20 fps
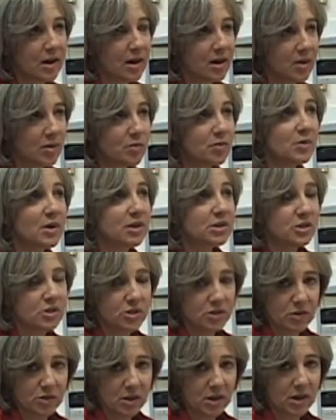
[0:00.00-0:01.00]

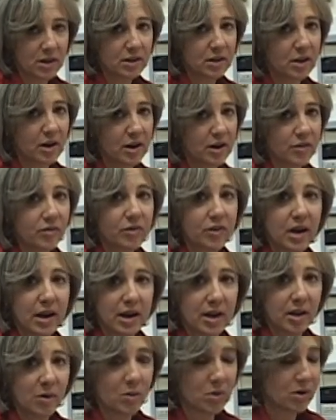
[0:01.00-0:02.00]
register online for
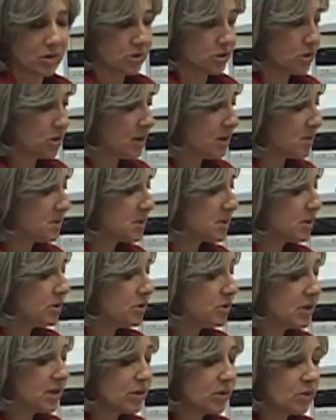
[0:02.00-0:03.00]
any workshops. You
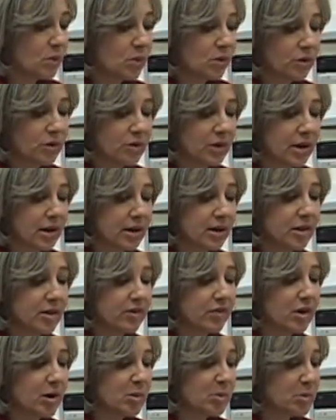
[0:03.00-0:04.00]
can order any of
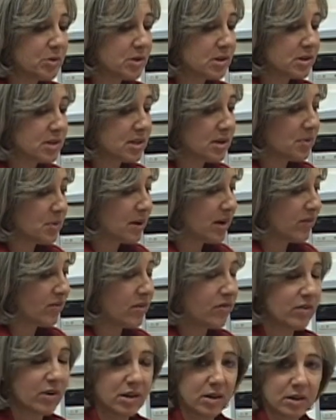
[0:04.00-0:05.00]
our books that we have
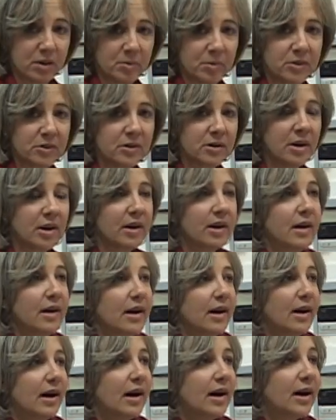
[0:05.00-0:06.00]
available.
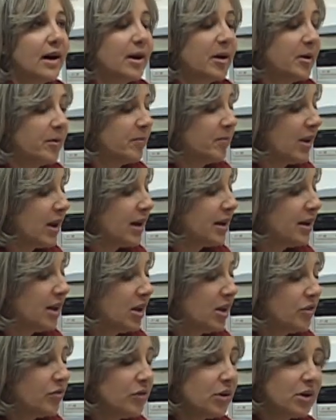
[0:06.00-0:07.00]
And
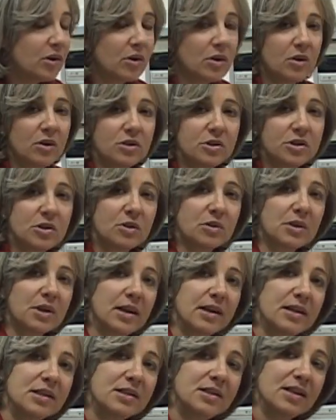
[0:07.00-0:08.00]
if you'd also
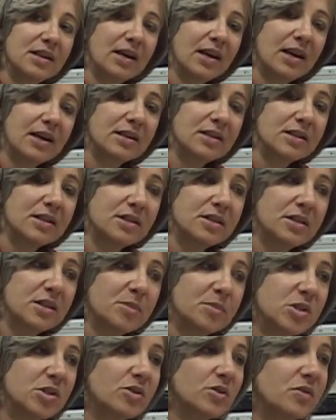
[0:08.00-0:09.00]
like to get some
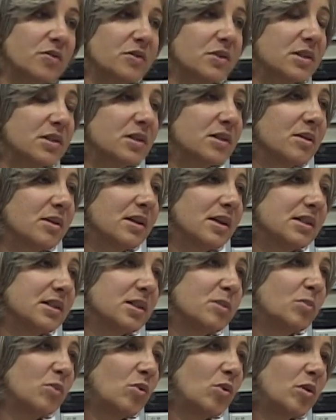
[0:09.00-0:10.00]
service that's
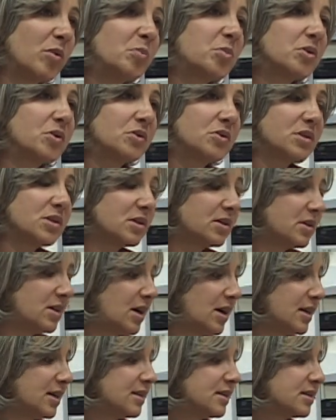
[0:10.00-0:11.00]
more
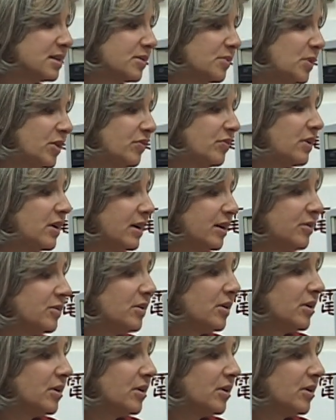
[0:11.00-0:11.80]
personalized, we found